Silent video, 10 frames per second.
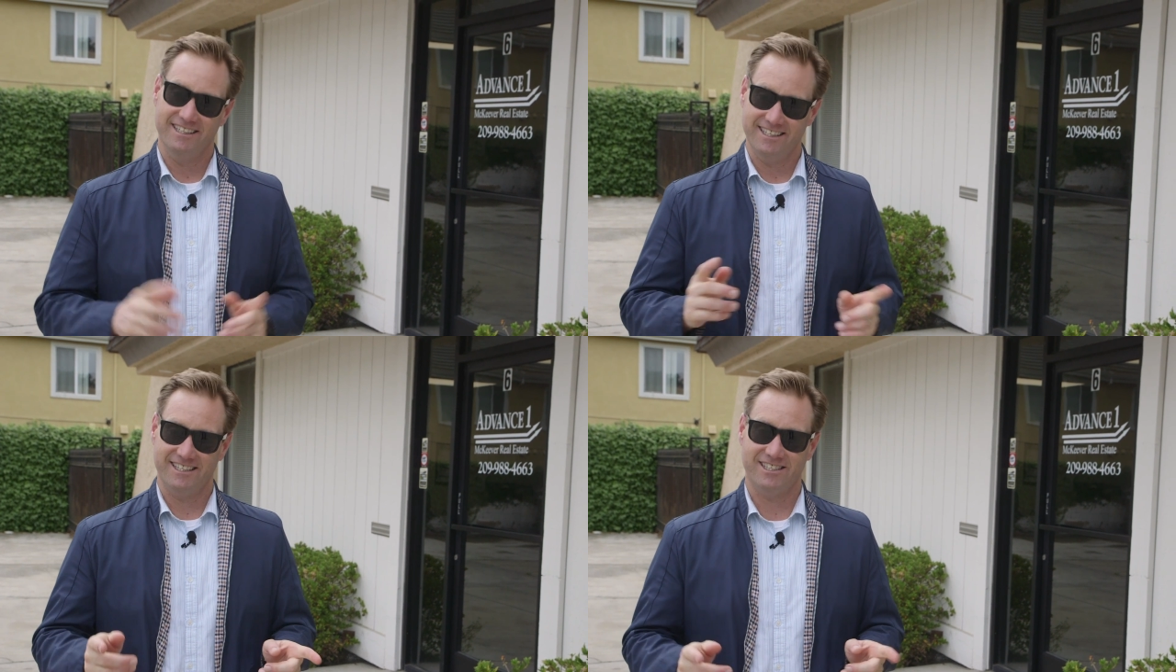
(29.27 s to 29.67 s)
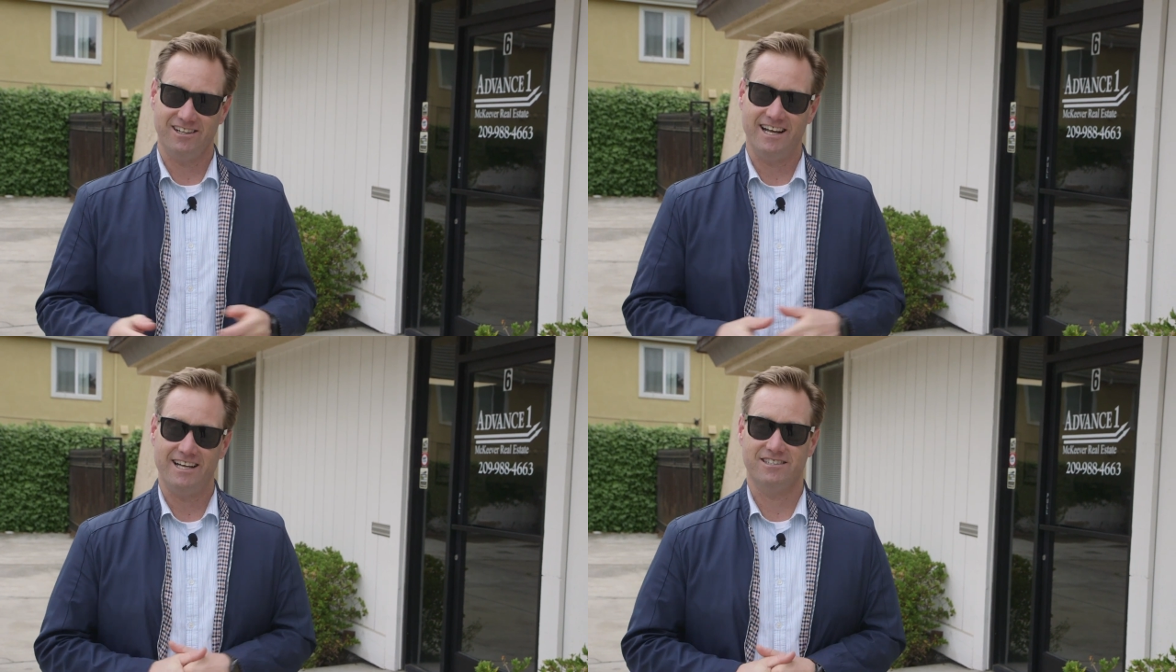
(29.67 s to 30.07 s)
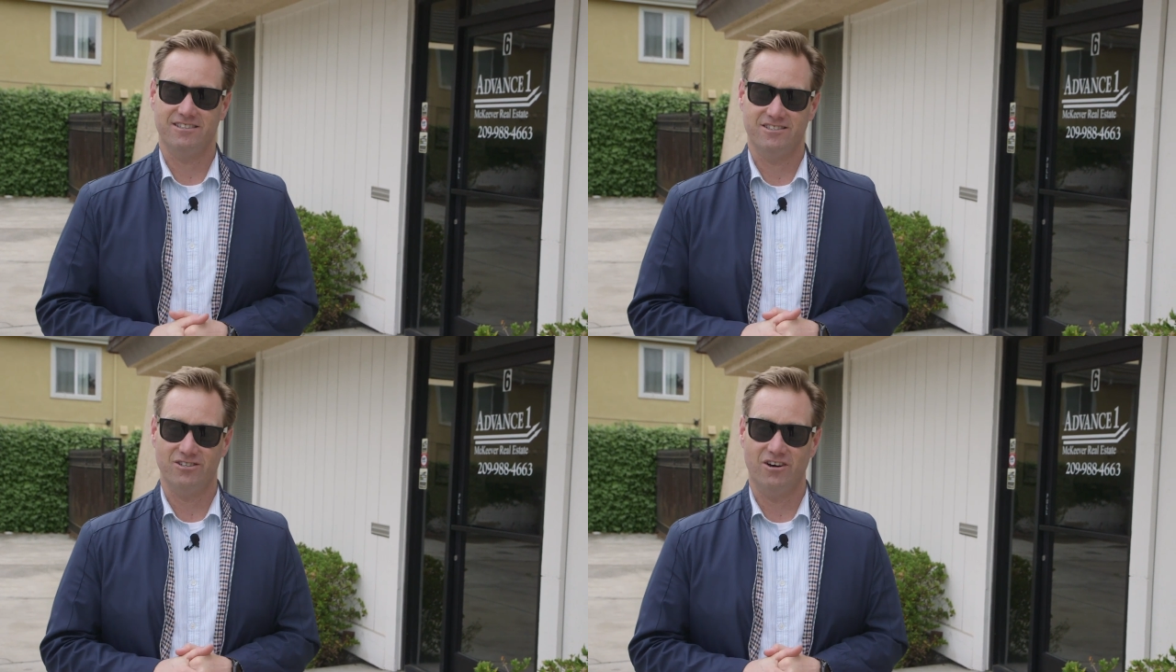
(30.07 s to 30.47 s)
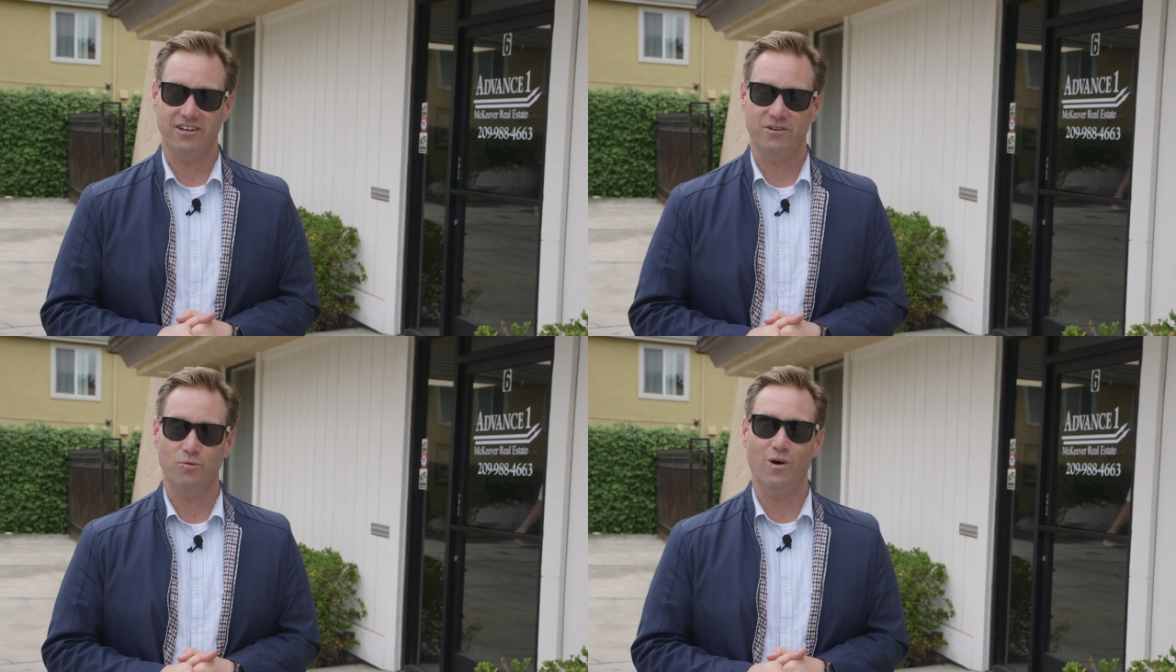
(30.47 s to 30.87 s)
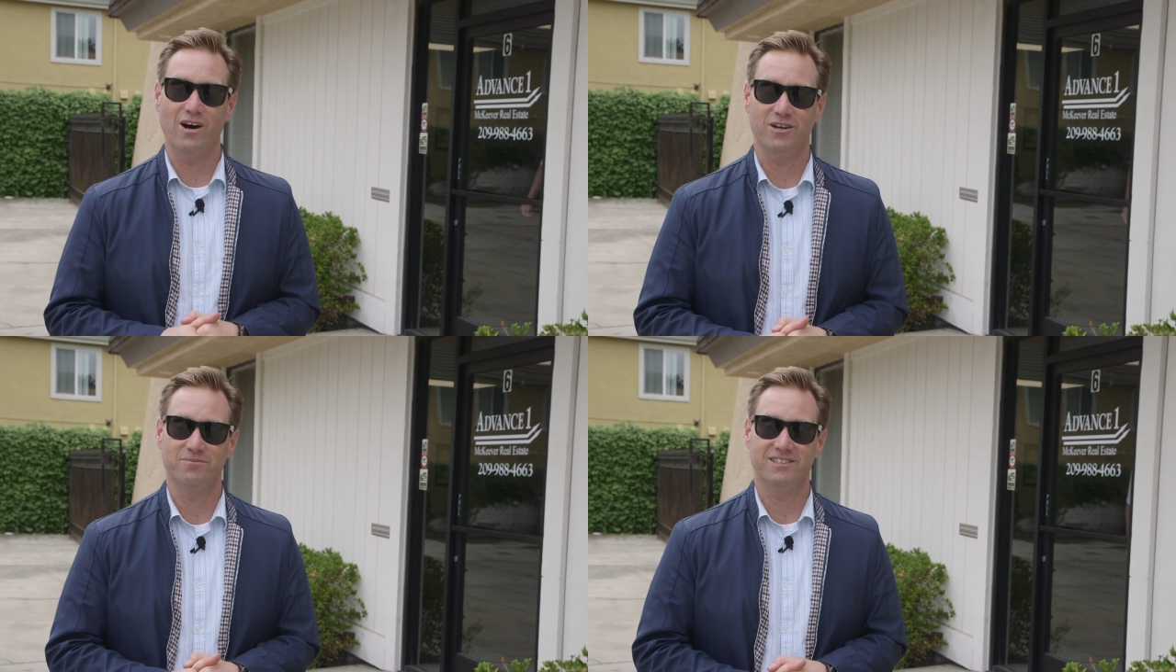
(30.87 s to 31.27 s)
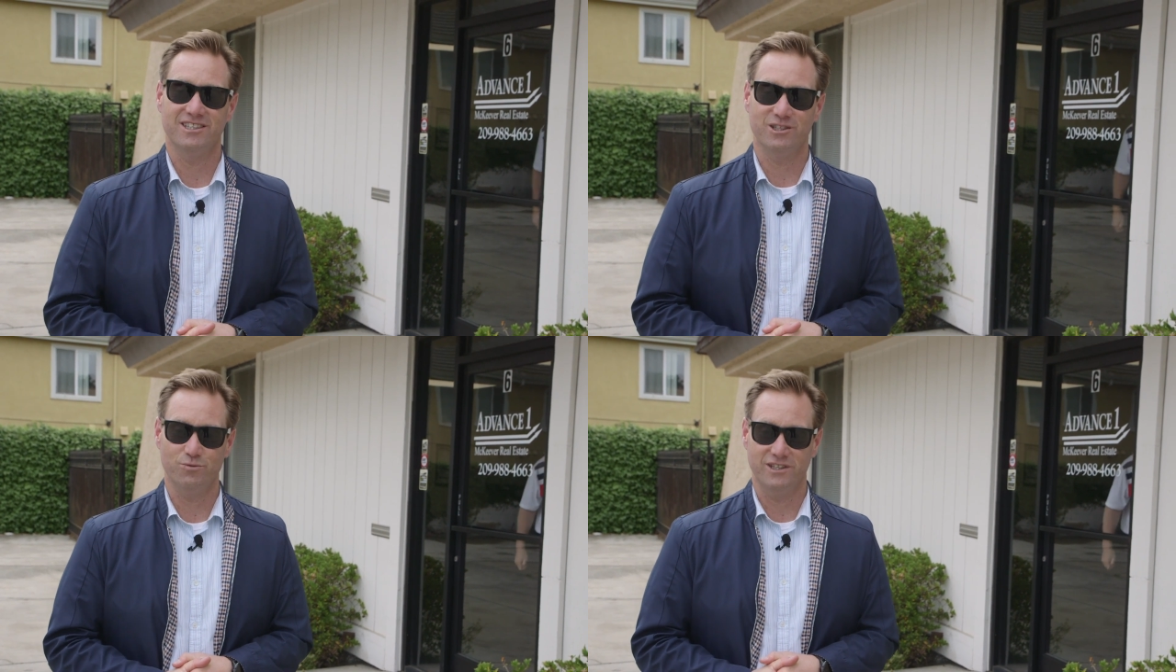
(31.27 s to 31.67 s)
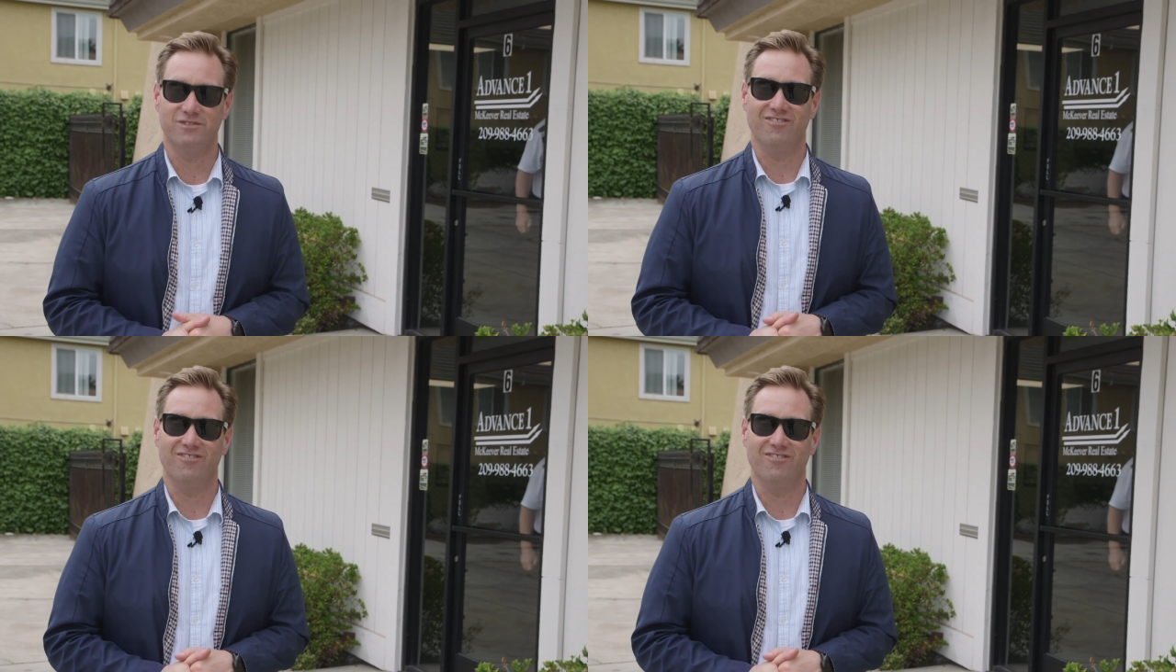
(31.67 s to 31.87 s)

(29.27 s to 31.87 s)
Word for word: Get this class started. Welcome to this week's